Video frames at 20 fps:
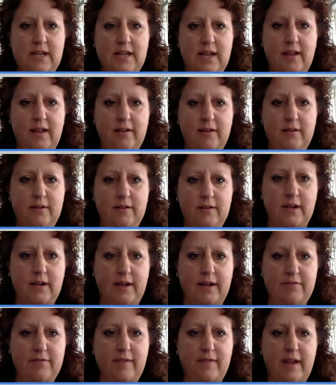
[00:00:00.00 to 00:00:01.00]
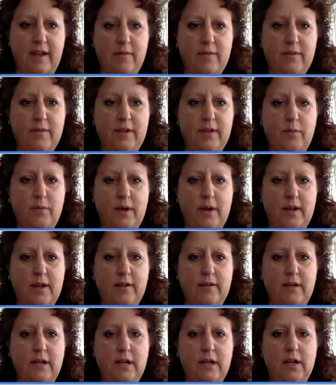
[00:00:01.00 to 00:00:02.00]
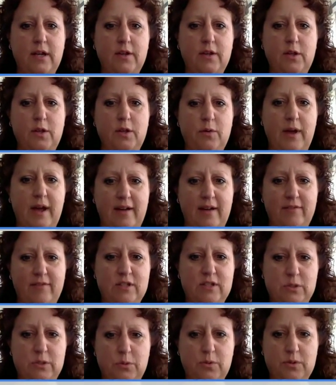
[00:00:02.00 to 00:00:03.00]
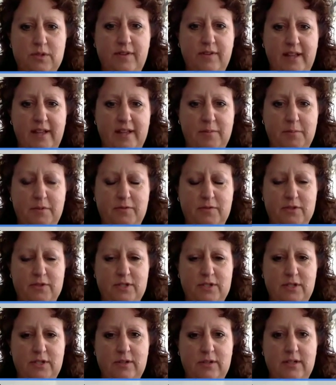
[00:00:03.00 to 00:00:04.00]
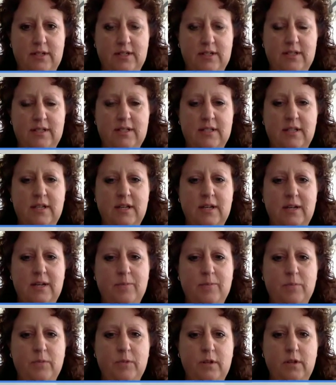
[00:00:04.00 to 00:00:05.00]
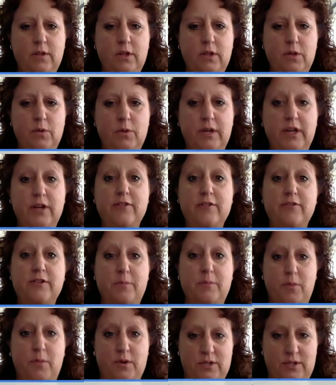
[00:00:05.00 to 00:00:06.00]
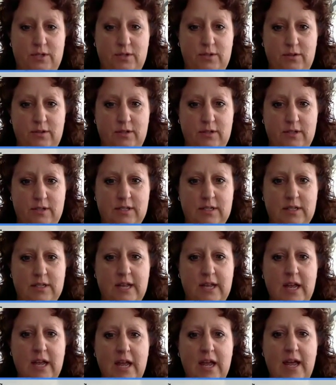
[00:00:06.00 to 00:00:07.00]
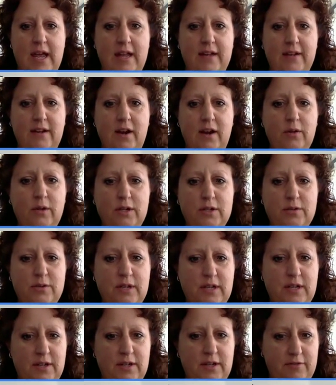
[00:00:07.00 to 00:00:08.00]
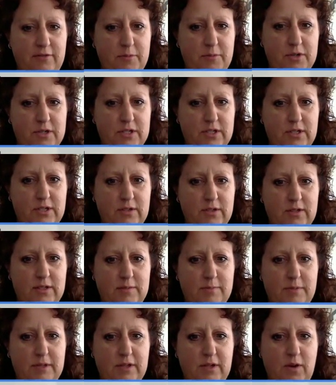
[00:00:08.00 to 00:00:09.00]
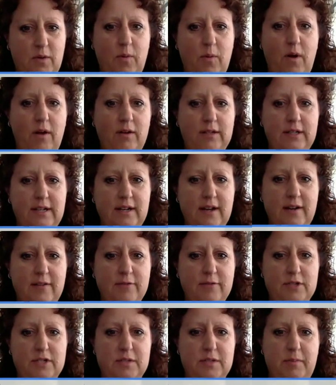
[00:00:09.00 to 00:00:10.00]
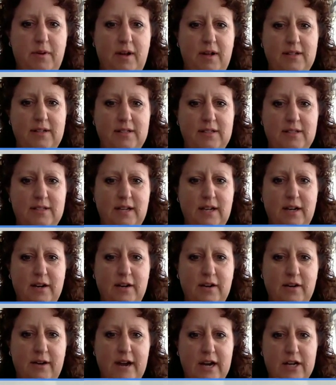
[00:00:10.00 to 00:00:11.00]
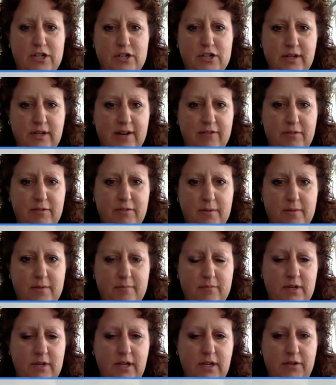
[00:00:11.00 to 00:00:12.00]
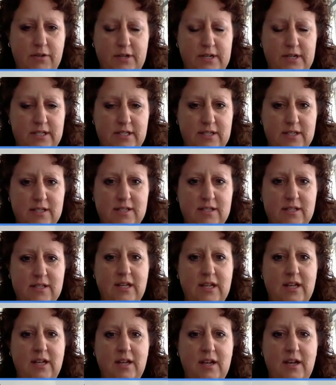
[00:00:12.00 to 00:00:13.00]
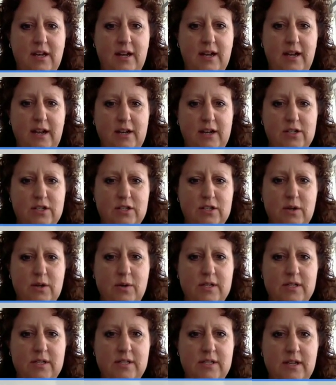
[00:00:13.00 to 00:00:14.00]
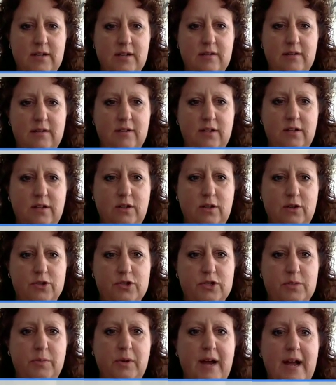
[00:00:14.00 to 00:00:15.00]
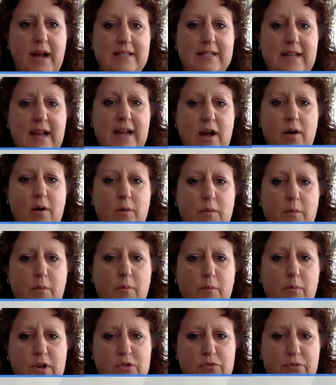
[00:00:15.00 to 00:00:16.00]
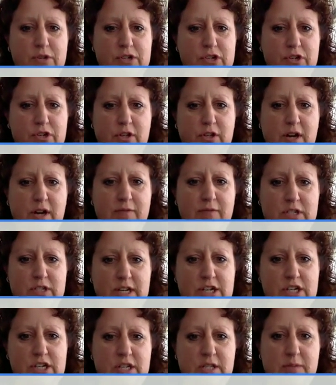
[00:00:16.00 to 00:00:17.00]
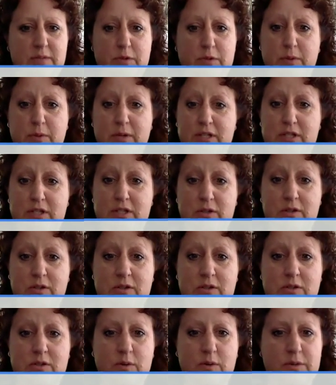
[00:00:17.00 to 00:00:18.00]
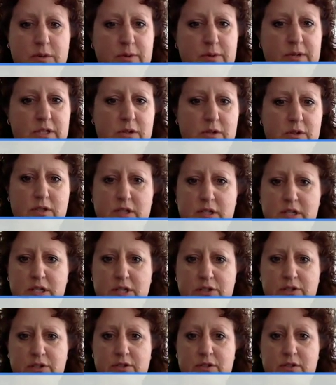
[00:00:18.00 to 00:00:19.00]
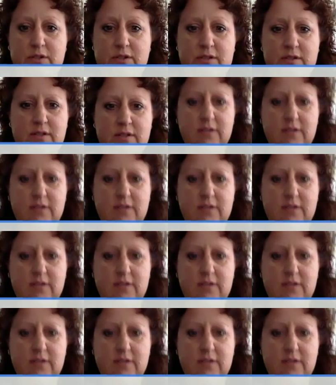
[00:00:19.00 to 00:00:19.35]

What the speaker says: And I've found that when you have these tools available for students, you hear from more students. And not only do you hear from more students, but the quality of response and interaction you get from them increases. I just noticed that you're surprised at how much richer the conversation is between students or between students and teachers.